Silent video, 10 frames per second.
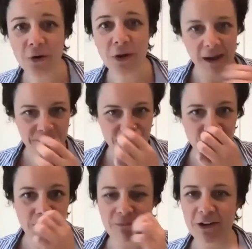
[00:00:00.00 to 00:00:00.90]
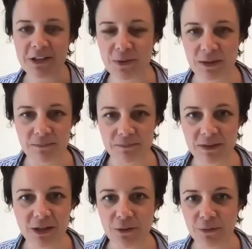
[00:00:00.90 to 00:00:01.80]
yeah, no, I'm friends with him.
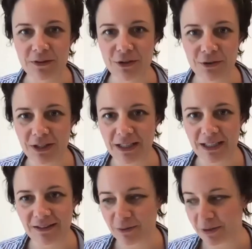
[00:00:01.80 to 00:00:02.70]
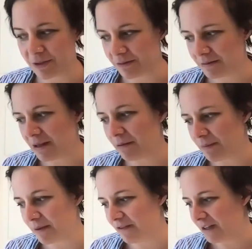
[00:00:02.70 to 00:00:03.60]
No, that would
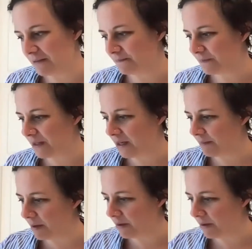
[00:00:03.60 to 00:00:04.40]
be fun. Okay.